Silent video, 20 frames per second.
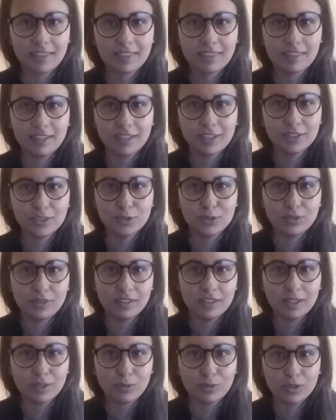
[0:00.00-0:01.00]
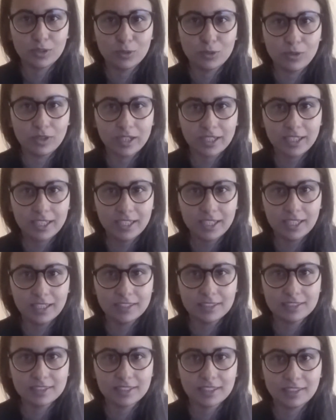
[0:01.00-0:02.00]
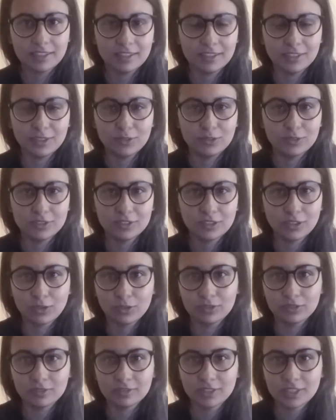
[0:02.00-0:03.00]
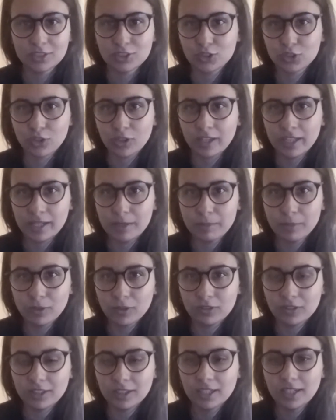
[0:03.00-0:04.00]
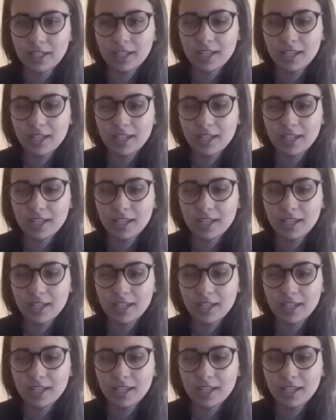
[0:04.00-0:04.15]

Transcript: a thing you did when you were a kid and you don't enjoy anymore,